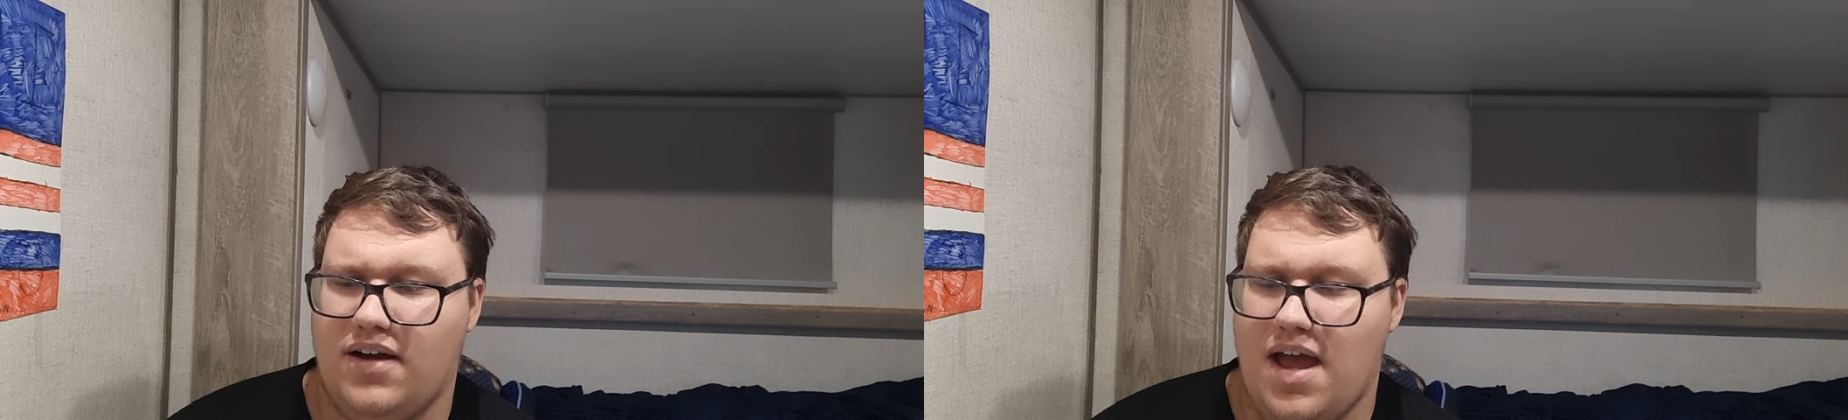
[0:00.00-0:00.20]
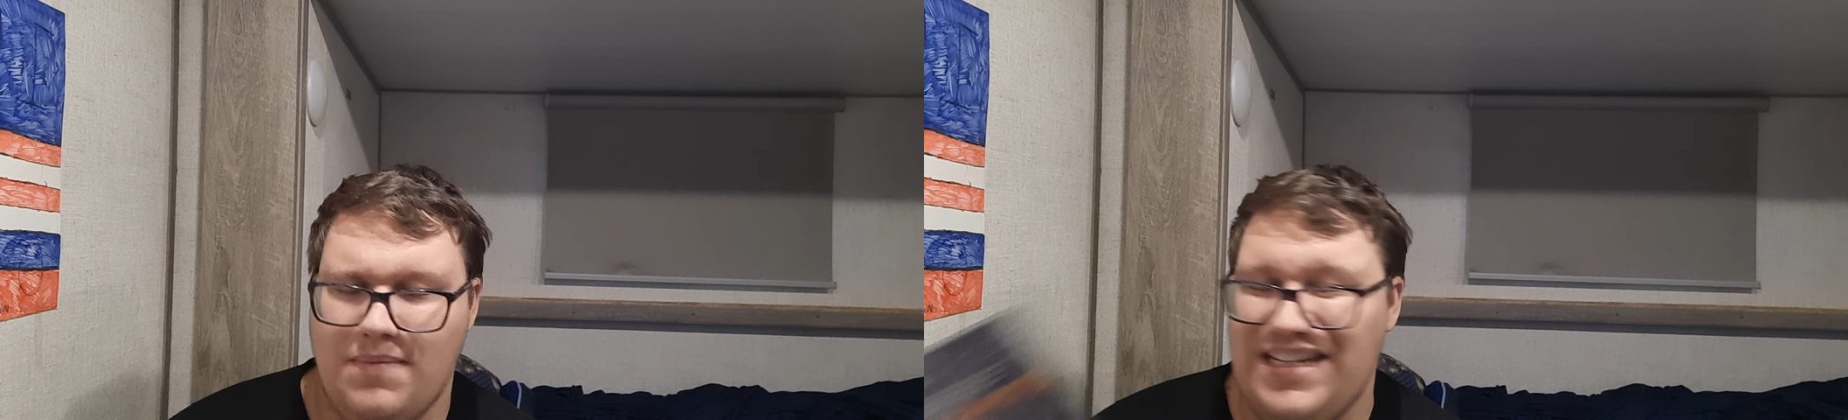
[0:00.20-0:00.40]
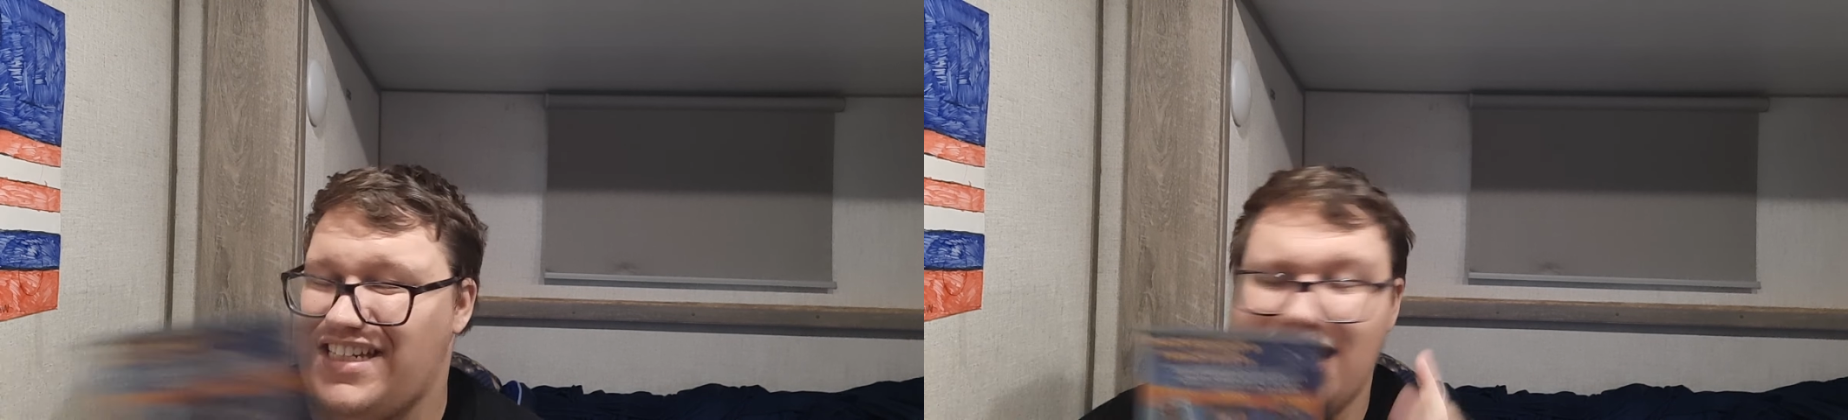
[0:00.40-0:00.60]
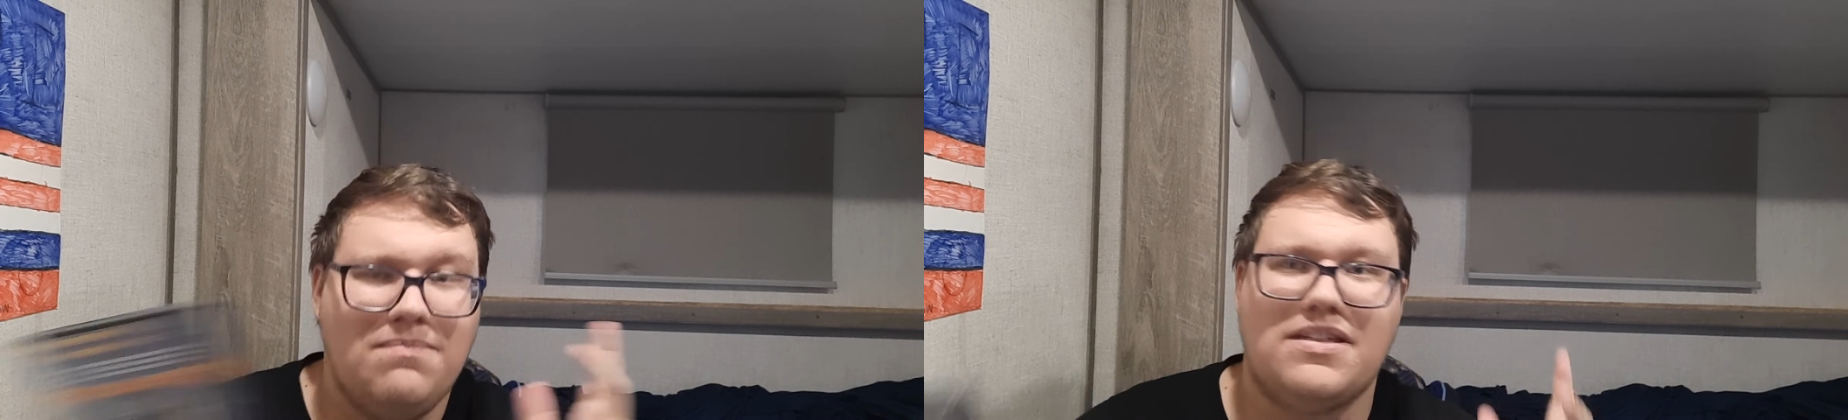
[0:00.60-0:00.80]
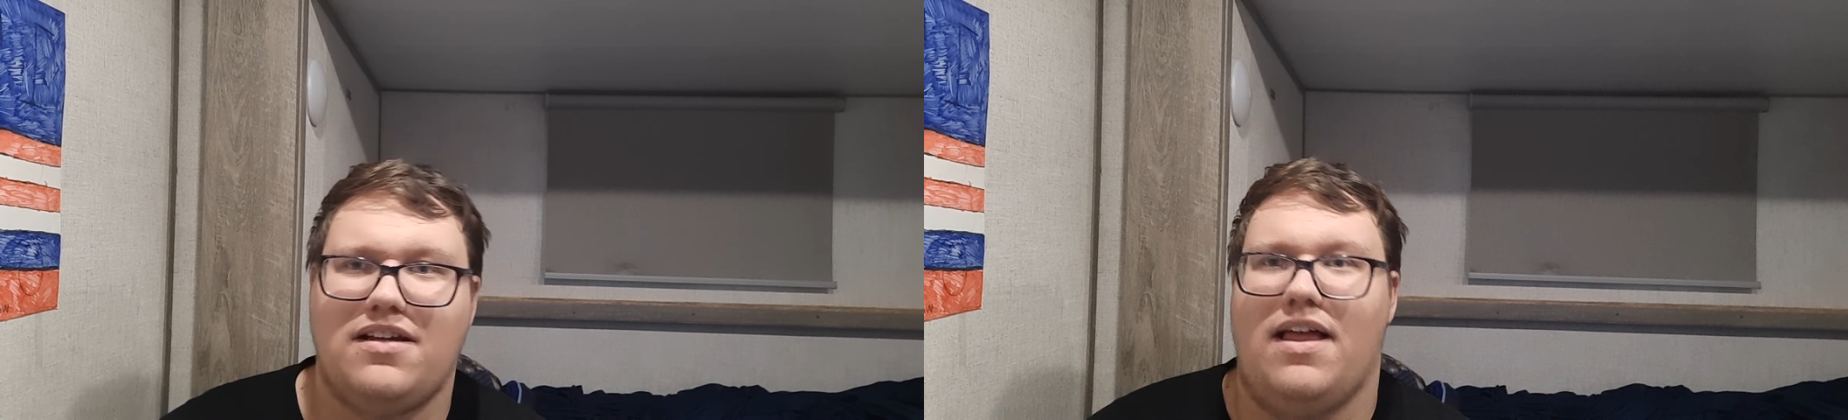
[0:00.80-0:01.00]
I mean,
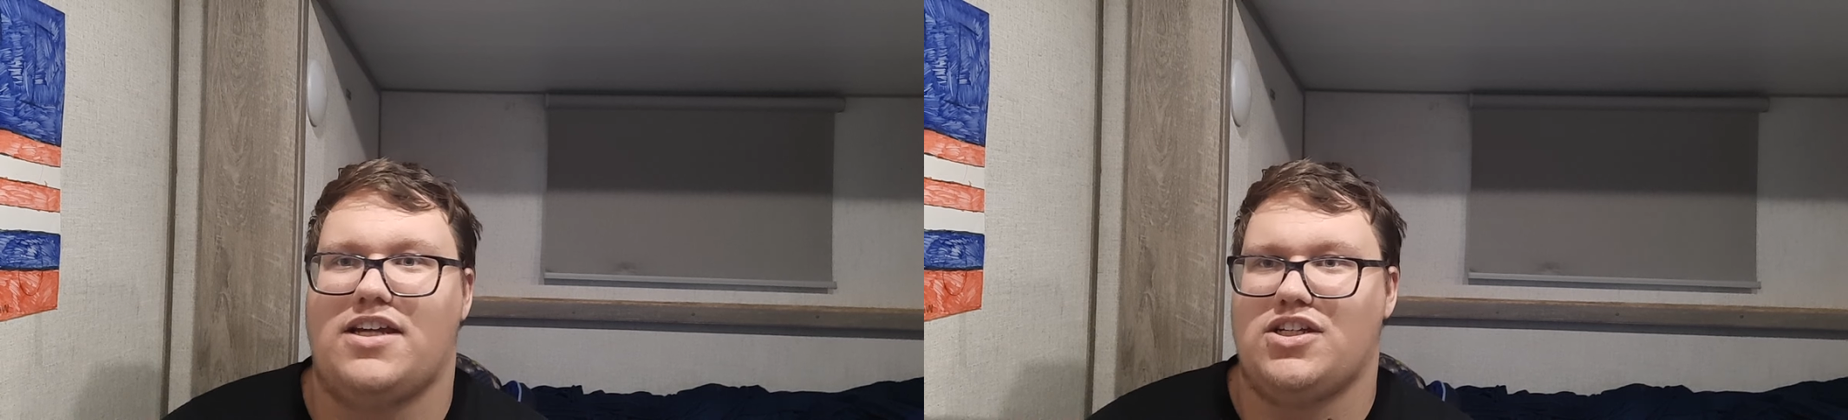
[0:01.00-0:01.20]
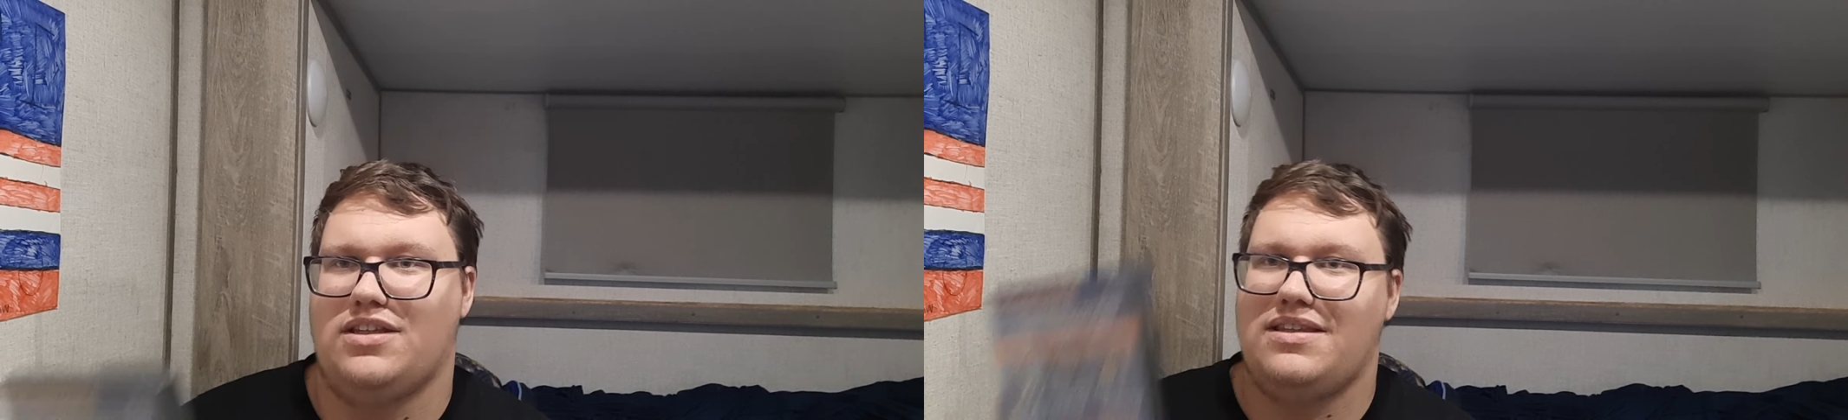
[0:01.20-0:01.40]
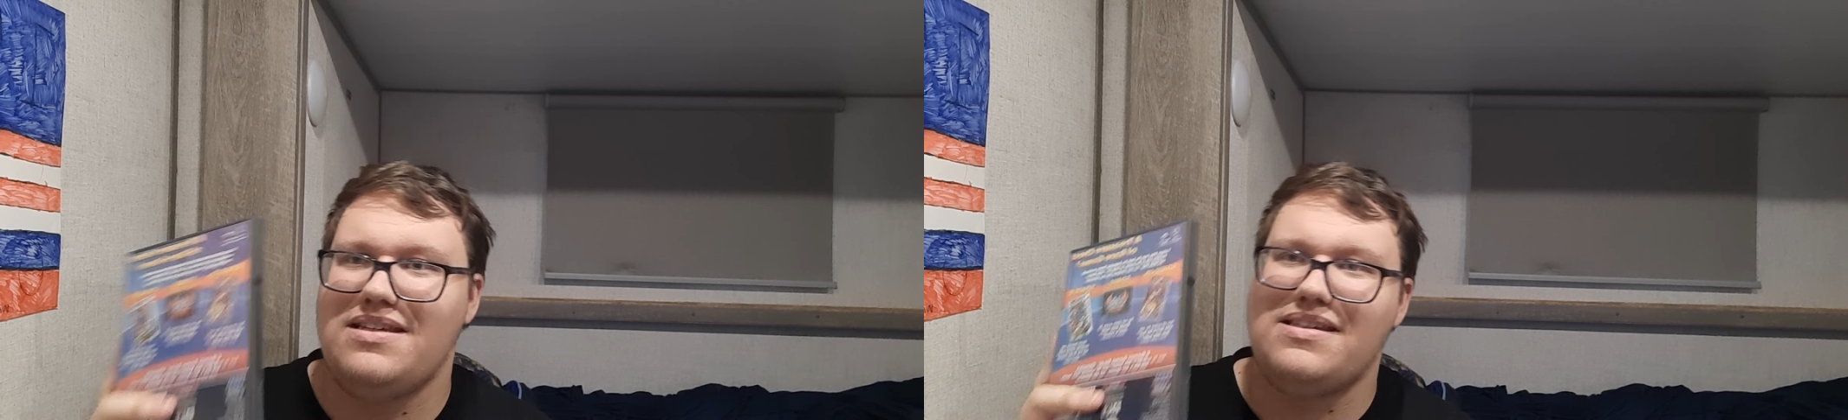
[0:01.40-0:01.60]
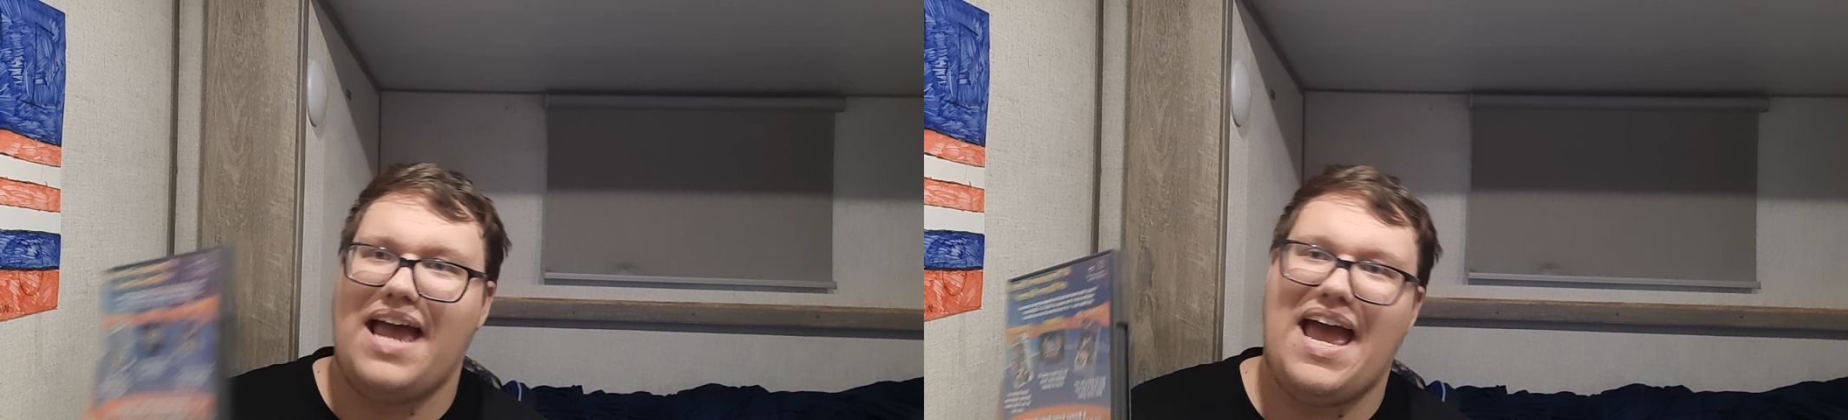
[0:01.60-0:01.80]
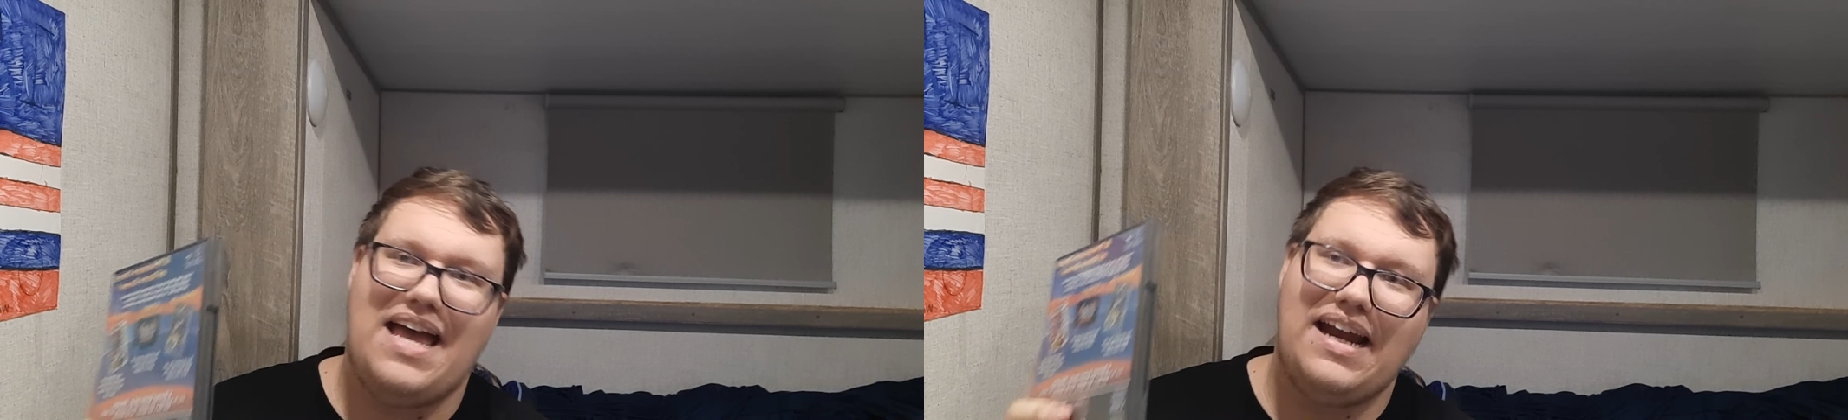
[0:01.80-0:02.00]
Gems Collection. This
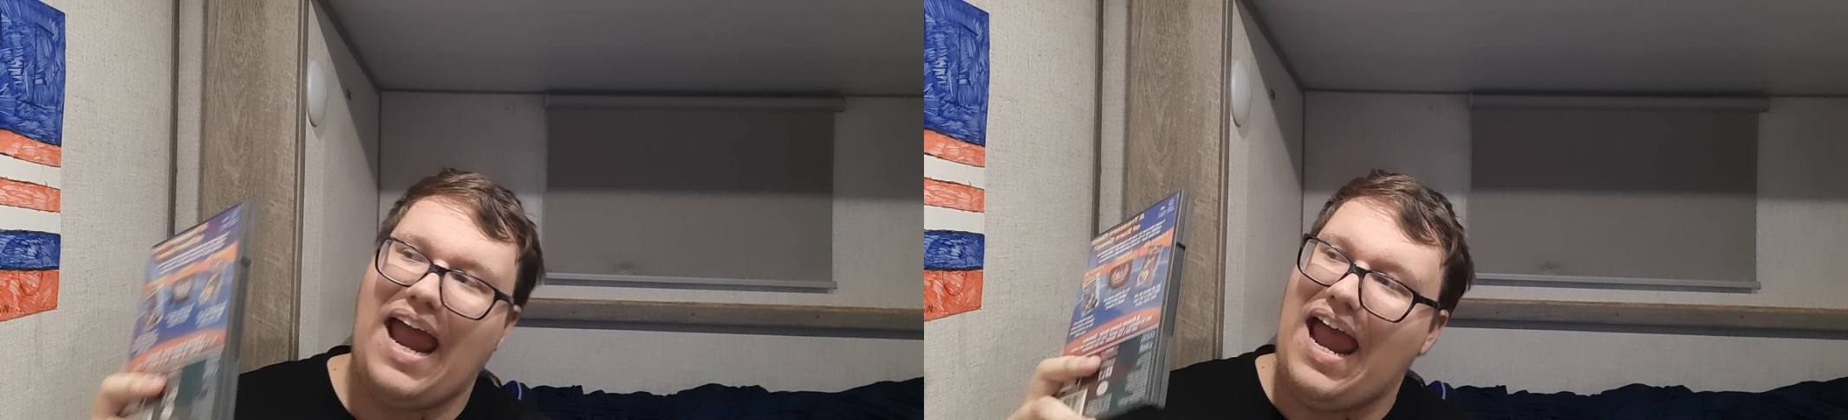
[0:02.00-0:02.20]
had